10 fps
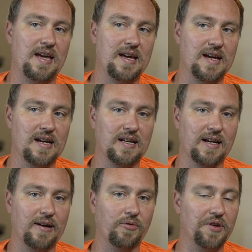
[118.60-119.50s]

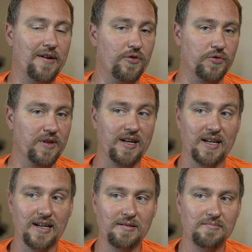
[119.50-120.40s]
And I will never do that
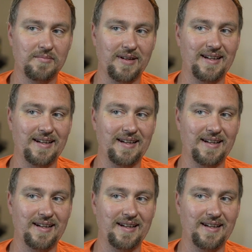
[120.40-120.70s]
again